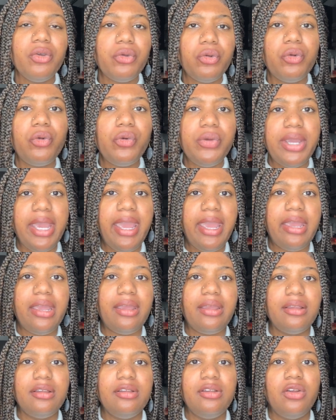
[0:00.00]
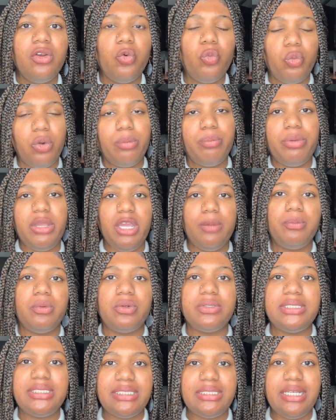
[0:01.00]
create what
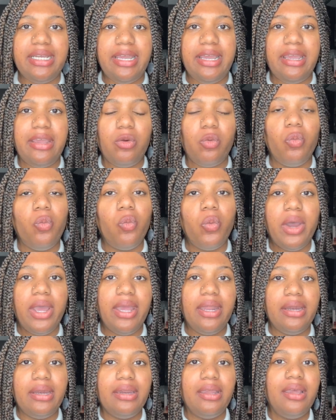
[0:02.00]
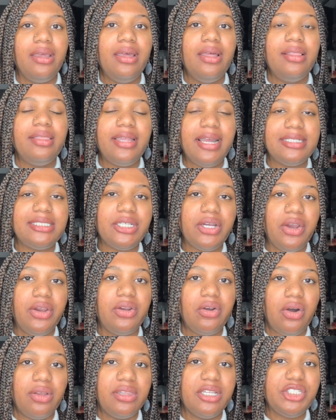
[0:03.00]
people see when they
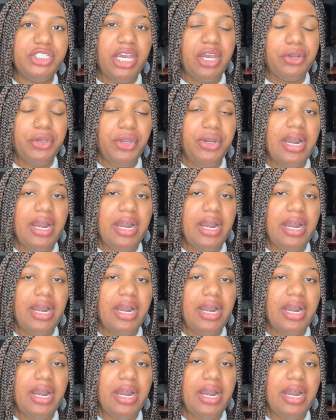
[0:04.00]
turn on the channel.